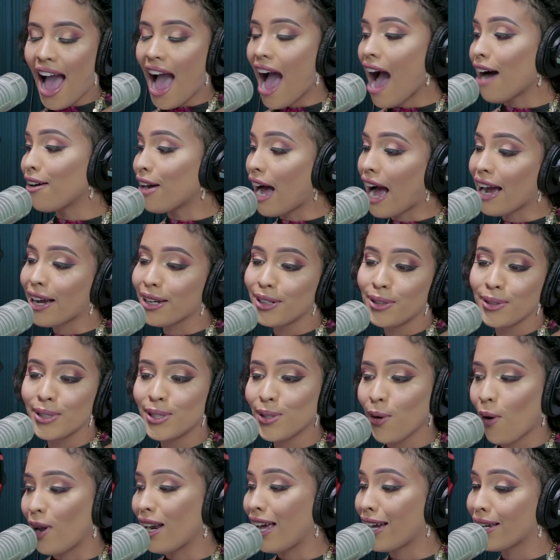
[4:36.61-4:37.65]
I could do
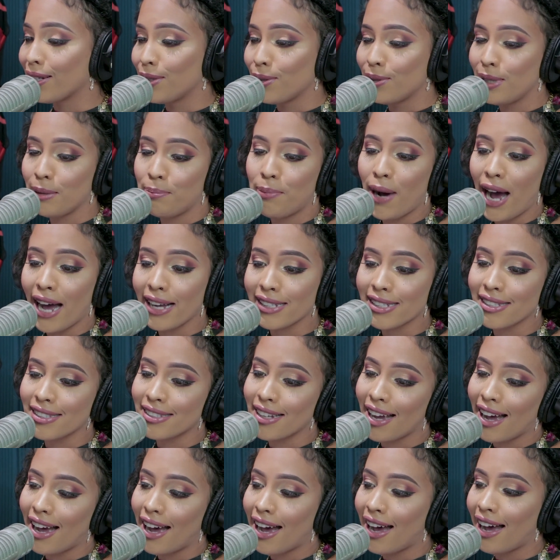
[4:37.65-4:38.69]
it all. I could do the
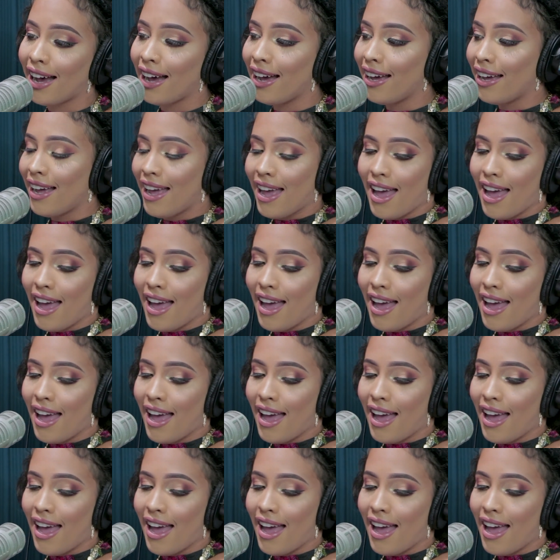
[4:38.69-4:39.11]
pasta.